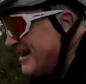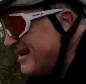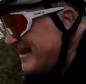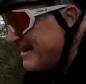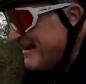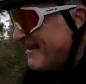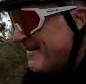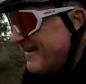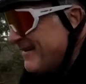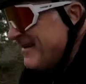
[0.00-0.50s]

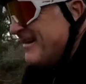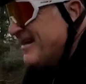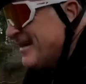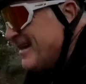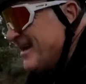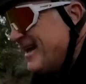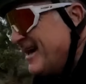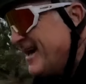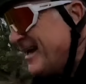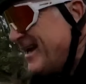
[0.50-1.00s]
Audax you
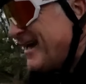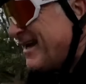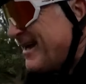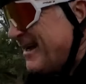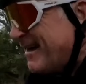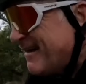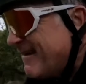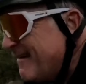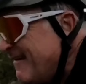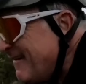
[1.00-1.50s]
do,
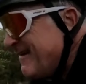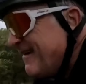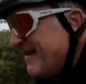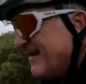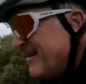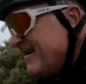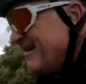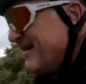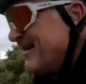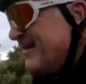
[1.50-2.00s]

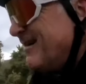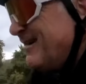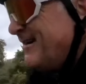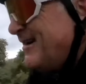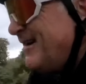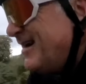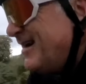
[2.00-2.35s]
you don't shy